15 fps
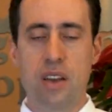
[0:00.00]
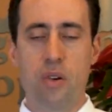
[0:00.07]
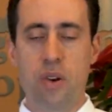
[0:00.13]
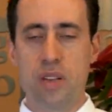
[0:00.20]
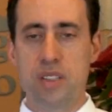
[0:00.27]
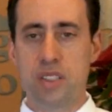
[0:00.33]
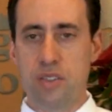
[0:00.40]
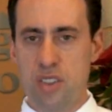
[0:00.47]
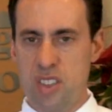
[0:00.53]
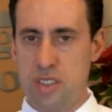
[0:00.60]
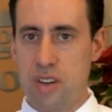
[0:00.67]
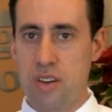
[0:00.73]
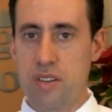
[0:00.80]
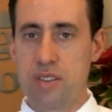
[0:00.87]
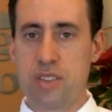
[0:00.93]
or until you
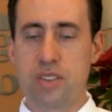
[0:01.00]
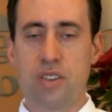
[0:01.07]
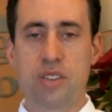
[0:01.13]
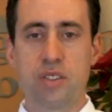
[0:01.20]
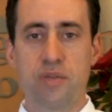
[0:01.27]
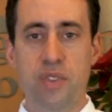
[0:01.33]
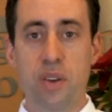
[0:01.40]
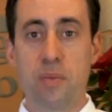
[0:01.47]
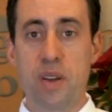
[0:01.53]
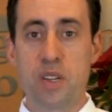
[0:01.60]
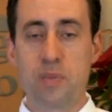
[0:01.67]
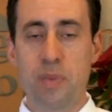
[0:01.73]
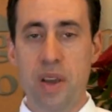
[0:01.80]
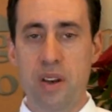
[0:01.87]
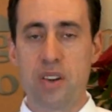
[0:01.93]
start to feel
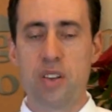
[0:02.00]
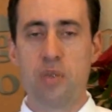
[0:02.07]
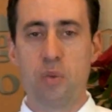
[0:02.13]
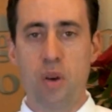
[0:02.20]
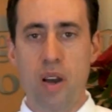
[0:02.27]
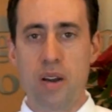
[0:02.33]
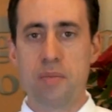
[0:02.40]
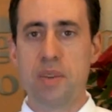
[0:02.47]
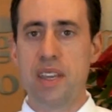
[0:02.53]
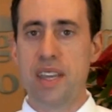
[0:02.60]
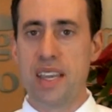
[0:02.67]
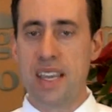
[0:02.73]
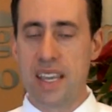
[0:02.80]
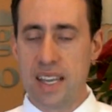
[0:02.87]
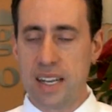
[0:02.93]
much better, you want to be
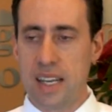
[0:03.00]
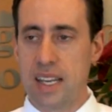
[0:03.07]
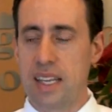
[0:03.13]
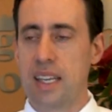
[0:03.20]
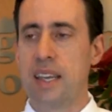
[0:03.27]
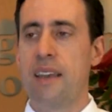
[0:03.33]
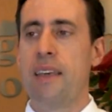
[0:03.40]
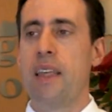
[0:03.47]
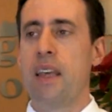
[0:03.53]
hitting